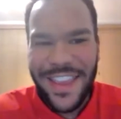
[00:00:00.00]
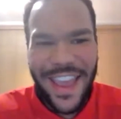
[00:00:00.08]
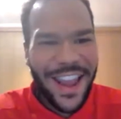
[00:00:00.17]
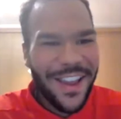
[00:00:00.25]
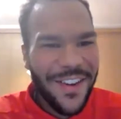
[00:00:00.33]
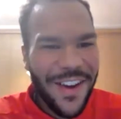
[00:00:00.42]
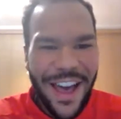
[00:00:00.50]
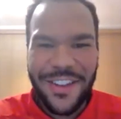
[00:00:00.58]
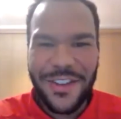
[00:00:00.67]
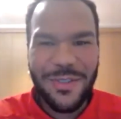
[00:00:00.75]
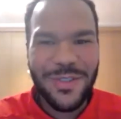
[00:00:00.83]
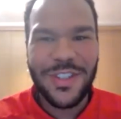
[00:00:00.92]
to go out and
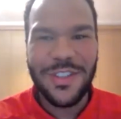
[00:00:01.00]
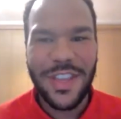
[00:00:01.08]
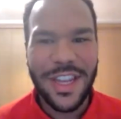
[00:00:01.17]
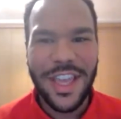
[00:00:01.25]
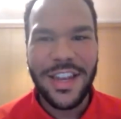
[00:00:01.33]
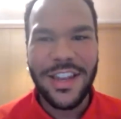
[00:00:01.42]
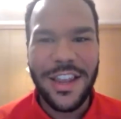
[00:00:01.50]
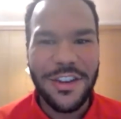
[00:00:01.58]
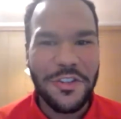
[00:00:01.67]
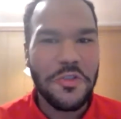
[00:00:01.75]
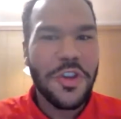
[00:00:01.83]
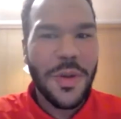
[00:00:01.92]
do what and
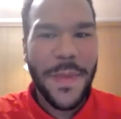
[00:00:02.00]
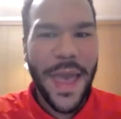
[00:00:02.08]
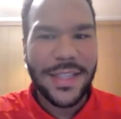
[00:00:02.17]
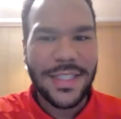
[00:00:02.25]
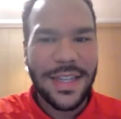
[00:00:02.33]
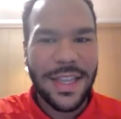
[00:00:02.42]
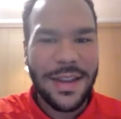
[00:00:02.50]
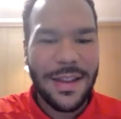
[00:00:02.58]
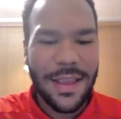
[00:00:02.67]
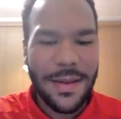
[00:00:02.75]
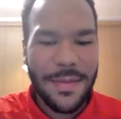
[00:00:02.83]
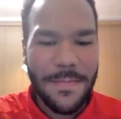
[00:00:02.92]
do your best
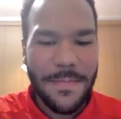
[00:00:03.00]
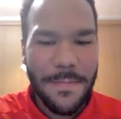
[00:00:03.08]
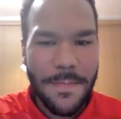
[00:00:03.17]
and